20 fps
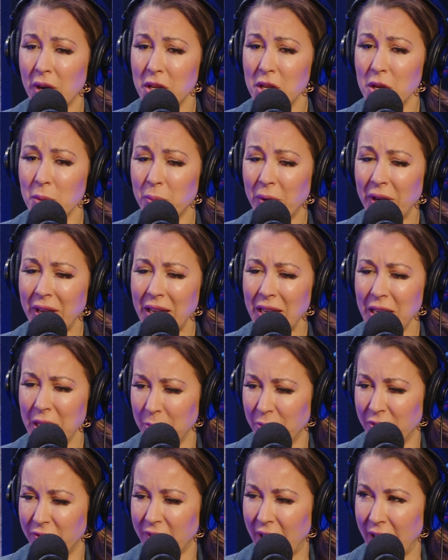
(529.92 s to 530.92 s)
you breaking
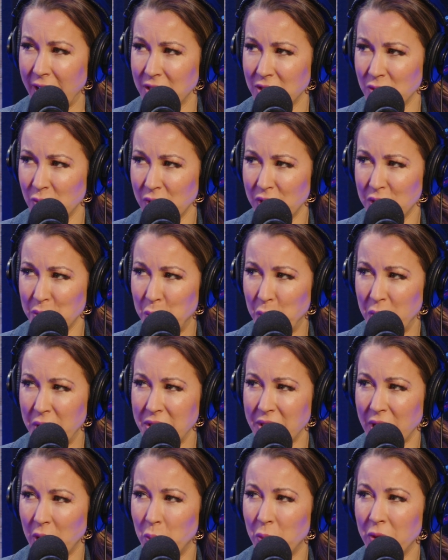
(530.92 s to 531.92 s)
up fights with the
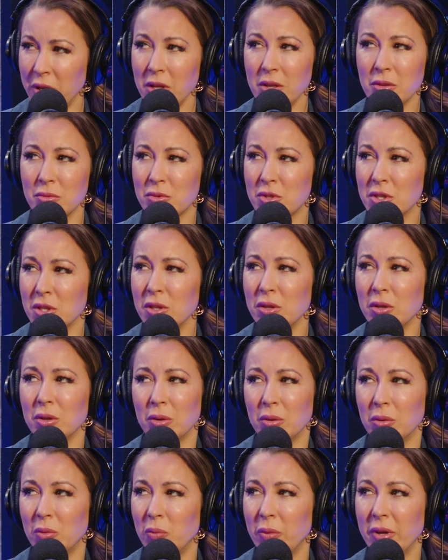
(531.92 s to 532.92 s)
boys? Like, what do you
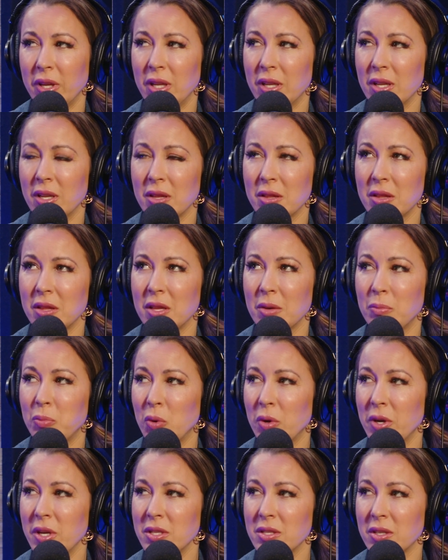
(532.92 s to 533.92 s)
do when the
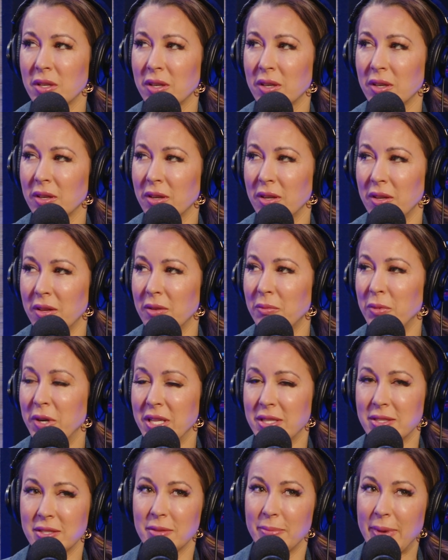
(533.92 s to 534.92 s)
boys when
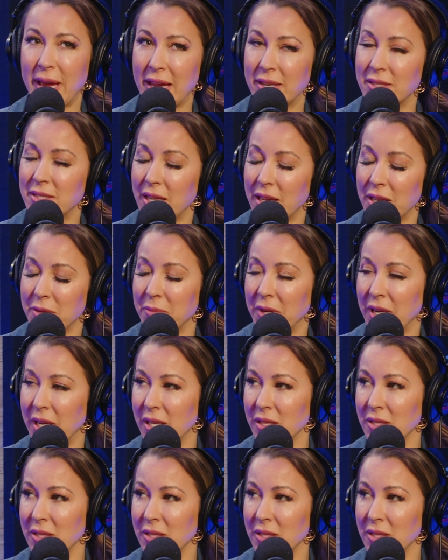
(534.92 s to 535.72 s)
it's the bad 10 minutes?